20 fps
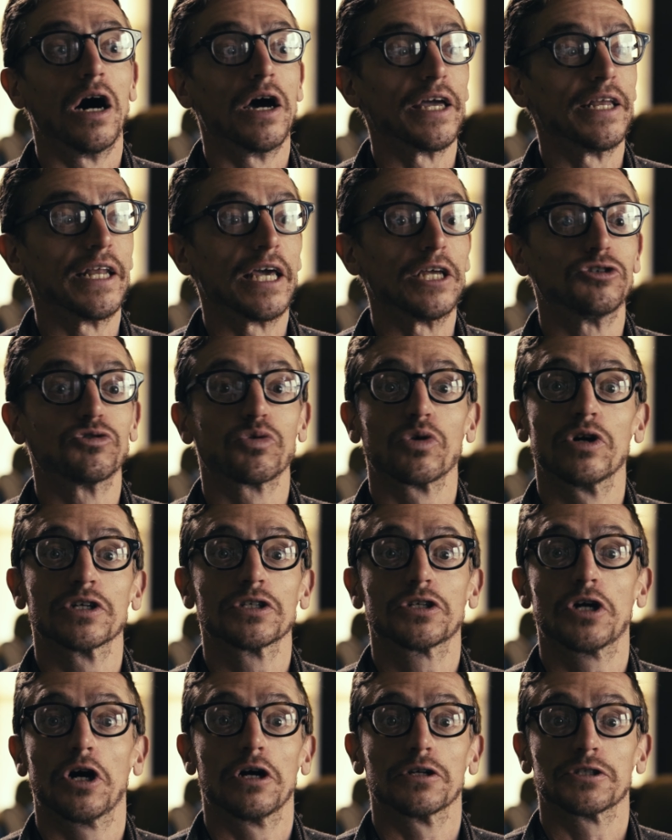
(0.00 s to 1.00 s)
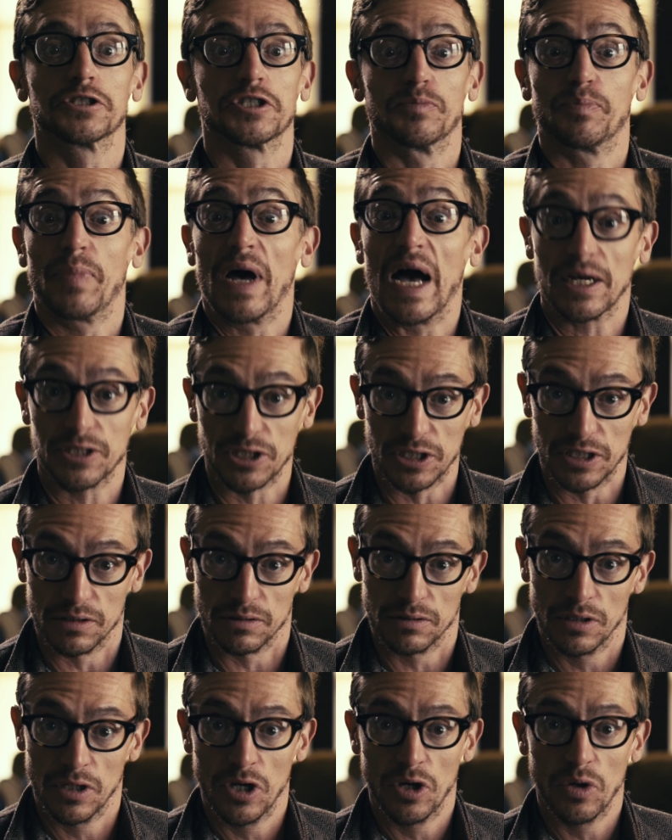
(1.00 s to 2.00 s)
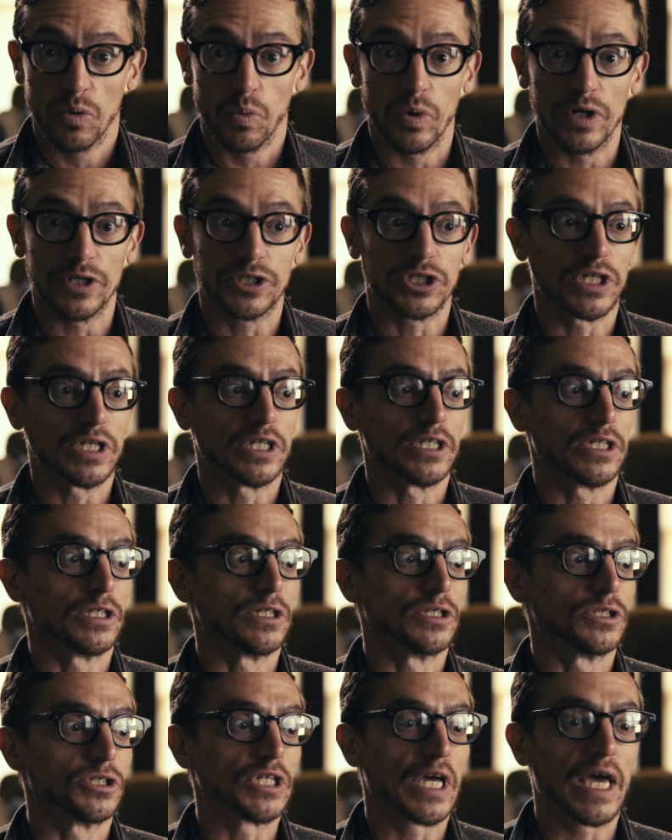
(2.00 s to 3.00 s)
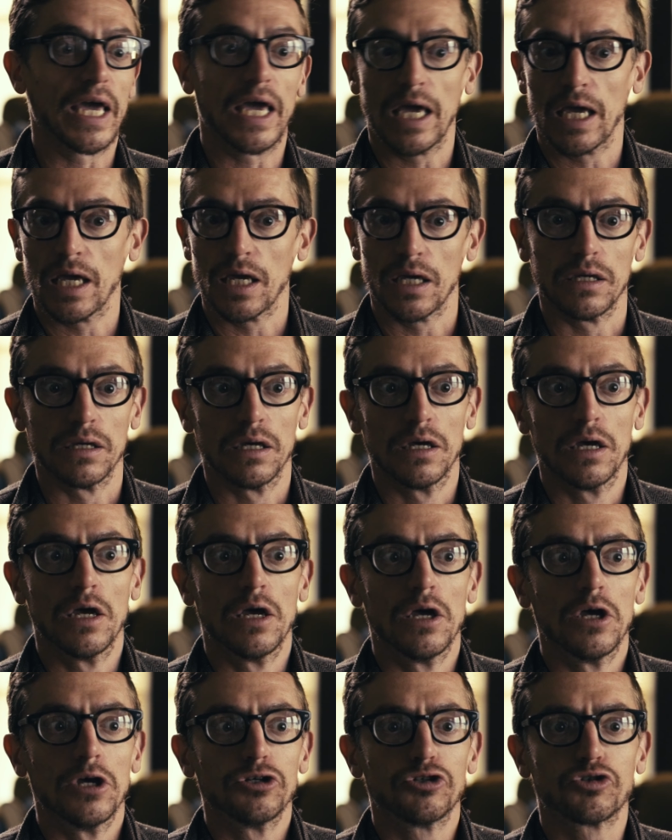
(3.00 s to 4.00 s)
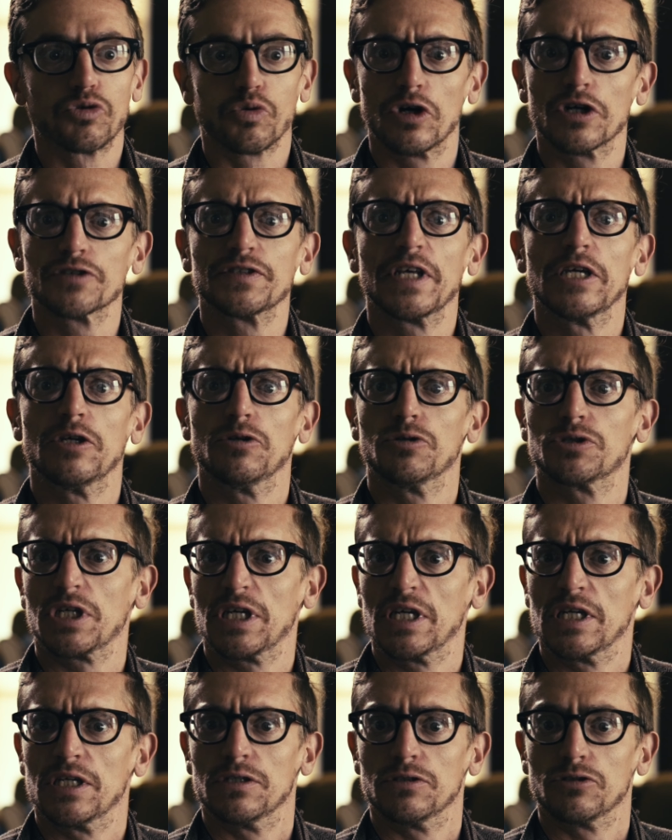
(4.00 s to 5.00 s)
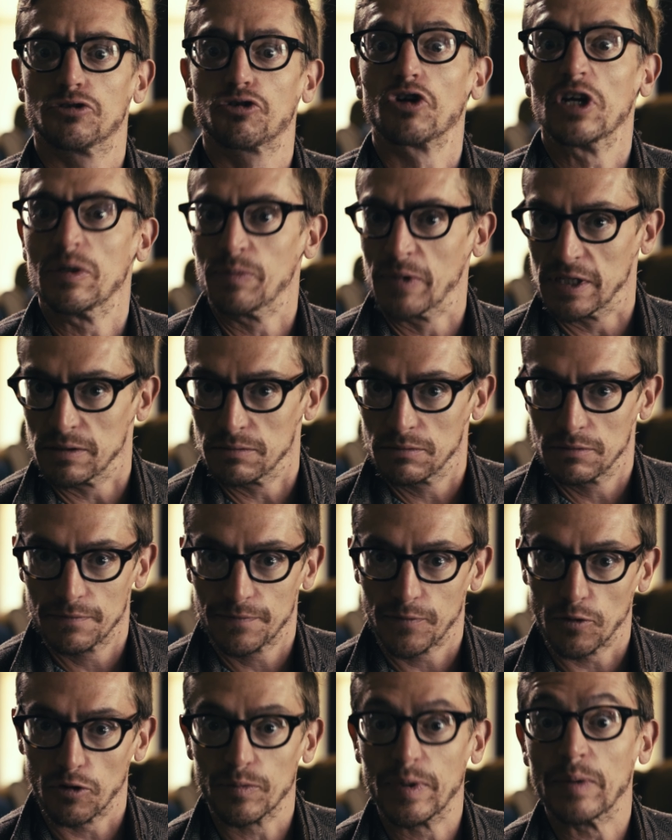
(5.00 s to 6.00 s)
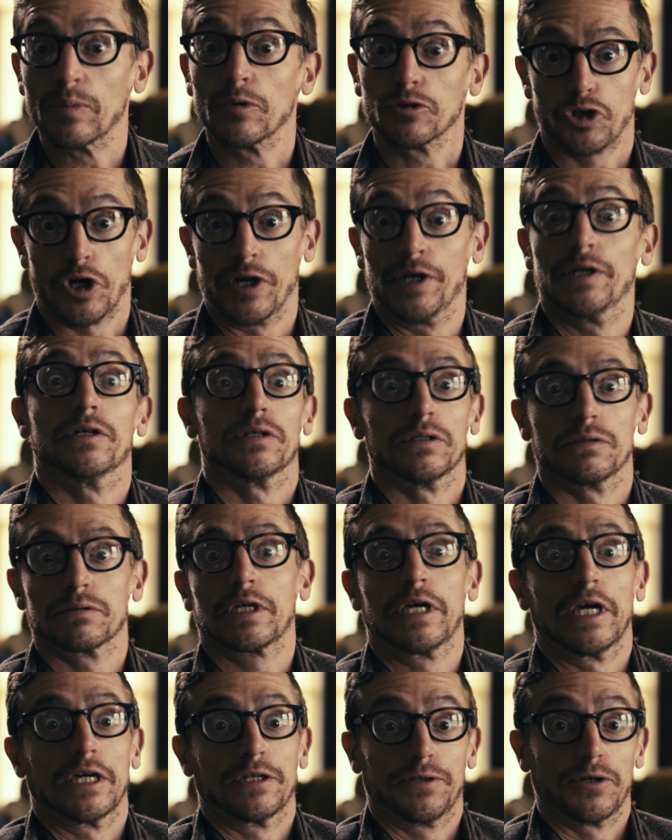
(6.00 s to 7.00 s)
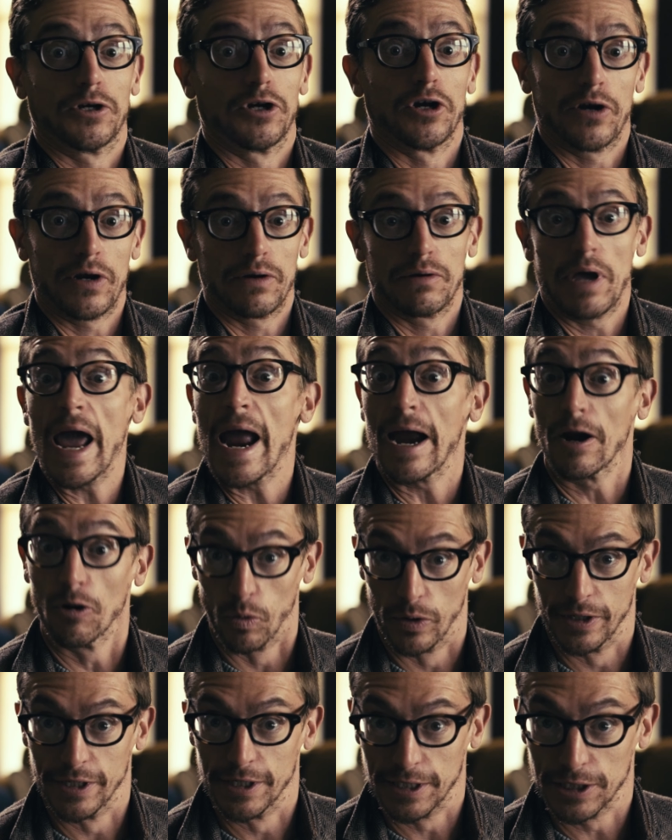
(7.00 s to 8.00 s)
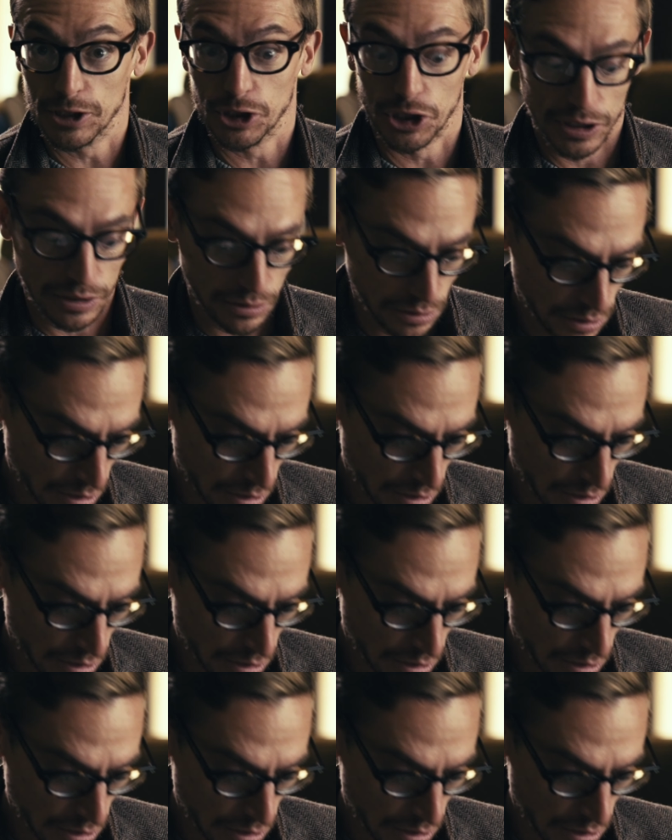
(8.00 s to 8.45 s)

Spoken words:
in a drug called Suboxone, which is a drug they use in treatment for people trying to kick their heroin addiction.